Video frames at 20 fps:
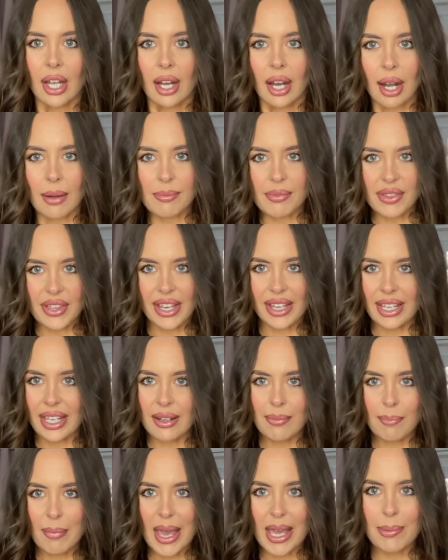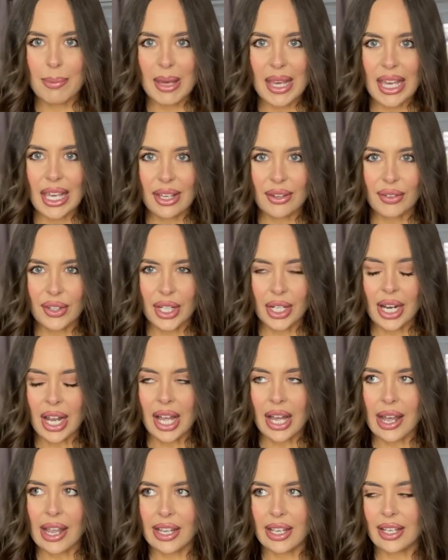I'm thinking maybe even
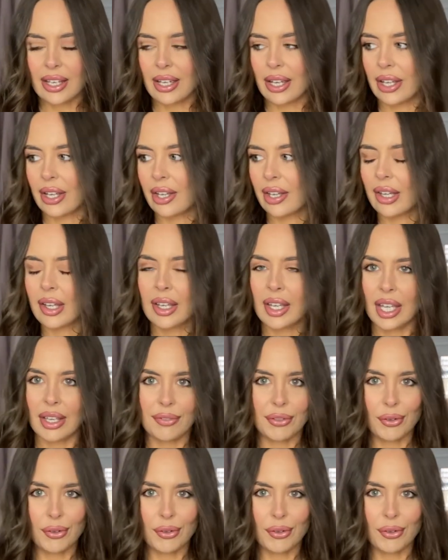like if